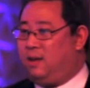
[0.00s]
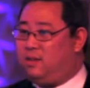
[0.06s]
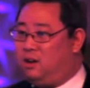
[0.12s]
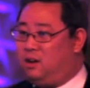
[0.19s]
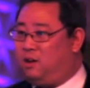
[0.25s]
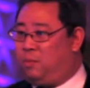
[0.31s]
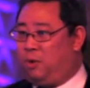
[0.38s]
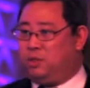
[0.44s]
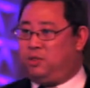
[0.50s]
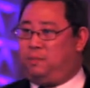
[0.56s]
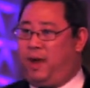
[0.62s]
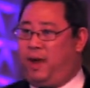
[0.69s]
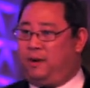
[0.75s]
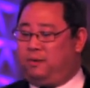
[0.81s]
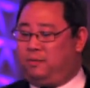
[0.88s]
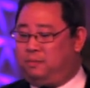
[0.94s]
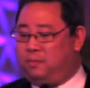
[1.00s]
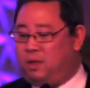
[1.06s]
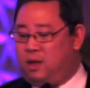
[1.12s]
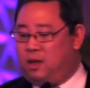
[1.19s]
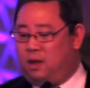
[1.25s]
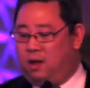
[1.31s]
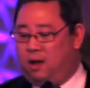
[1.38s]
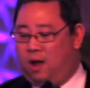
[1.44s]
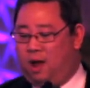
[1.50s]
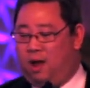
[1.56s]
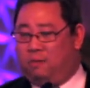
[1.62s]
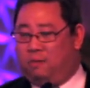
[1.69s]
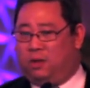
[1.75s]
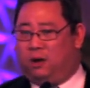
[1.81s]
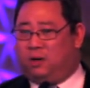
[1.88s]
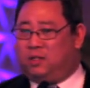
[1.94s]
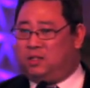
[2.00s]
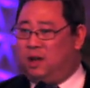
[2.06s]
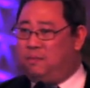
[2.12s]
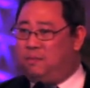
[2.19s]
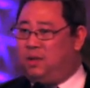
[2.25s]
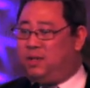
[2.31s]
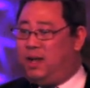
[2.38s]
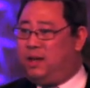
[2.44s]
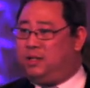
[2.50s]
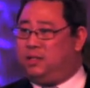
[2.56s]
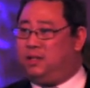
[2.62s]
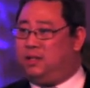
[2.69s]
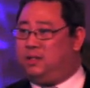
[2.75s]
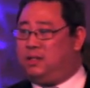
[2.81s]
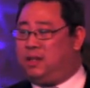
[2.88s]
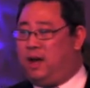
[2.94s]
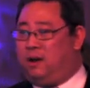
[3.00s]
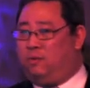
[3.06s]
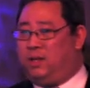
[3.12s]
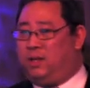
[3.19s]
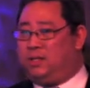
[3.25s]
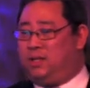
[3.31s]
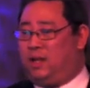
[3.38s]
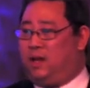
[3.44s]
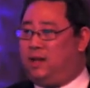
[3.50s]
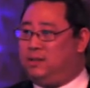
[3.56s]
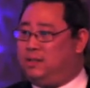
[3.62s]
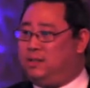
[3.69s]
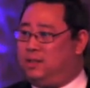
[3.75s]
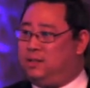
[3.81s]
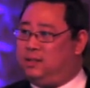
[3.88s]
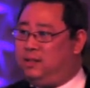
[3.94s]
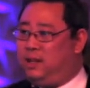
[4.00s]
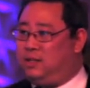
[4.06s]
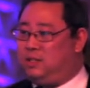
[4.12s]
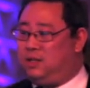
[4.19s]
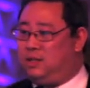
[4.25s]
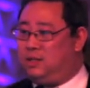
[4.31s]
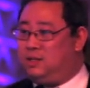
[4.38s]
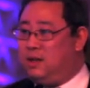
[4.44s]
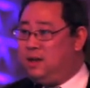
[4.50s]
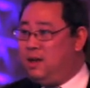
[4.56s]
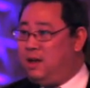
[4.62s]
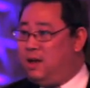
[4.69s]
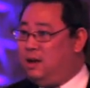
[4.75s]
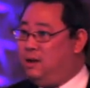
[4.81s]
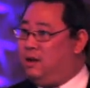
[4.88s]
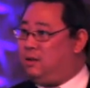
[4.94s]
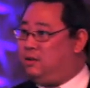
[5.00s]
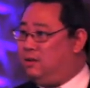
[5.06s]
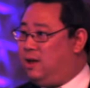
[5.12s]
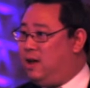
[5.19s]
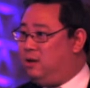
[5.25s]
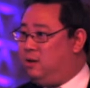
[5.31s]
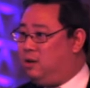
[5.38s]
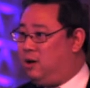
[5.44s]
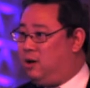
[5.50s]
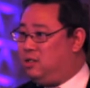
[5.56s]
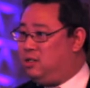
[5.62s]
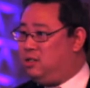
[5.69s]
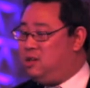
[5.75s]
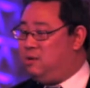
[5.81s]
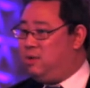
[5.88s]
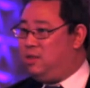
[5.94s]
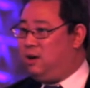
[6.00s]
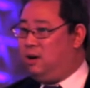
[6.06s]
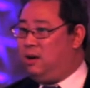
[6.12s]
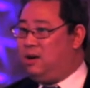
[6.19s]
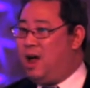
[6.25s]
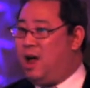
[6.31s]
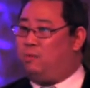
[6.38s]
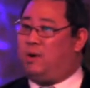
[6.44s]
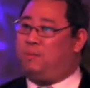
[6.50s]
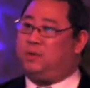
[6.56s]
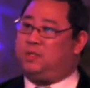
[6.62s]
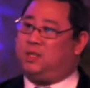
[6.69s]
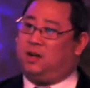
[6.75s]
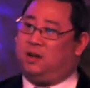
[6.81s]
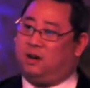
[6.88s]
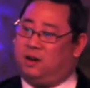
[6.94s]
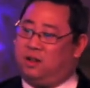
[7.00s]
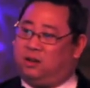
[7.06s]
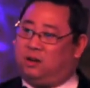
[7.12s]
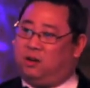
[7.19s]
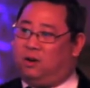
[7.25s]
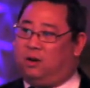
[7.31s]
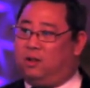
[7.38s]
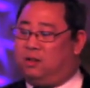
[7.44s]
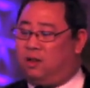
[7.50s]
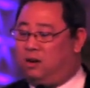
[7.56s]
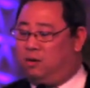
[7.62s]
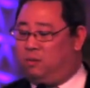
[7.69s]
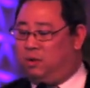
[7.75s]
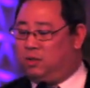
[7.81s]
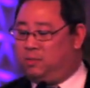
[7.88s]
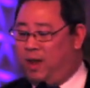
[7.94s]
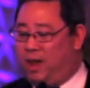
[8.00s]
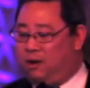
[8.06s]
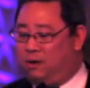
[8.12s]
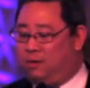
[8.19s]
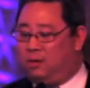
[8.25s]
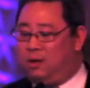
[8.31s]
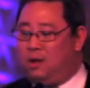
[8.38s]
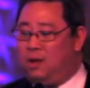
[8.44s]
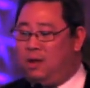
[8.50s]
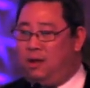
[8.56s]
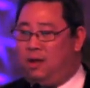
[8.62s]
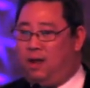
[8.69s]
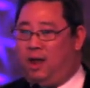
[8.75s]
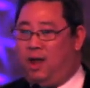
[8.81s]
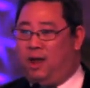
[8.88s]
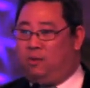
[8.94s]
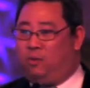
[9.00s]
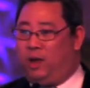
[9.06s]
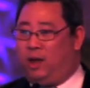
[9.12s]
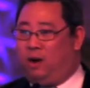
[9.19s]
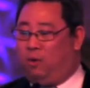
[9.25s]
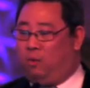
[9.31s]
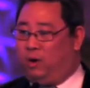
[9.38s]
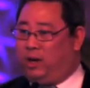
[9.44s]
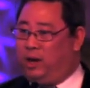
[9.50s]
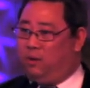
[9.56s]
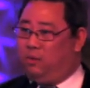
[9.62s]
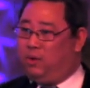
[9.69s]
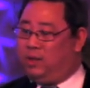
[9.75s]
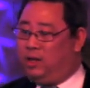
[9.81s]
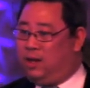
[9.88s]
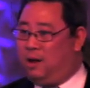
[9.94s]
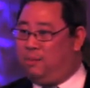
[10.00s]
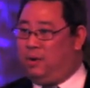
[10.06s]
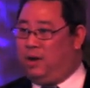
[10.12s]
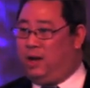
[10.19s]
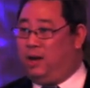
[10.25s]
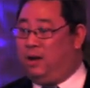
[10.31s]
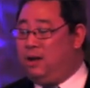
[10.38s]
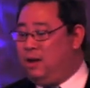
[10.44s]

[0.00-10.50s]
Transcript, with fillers: Thunderbolts panel. Um, there are some mutations that we see in cyst lesions in ductal adenocarcinoma that are not represented under the current Thunderbolts panel and we are working with the company